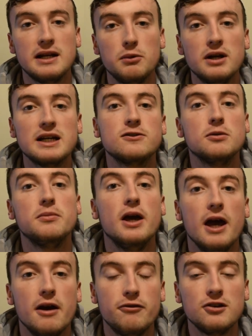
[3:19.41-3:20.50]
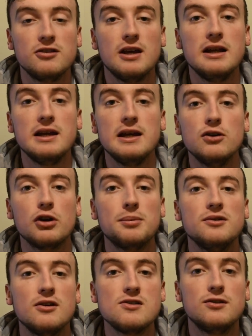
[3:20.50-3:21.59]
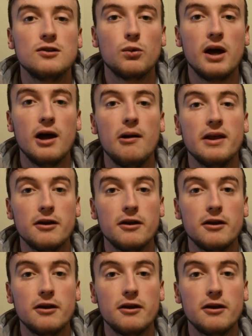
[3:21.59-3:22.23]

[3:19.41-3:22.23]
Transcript: and he will give them versatility in other positions as well.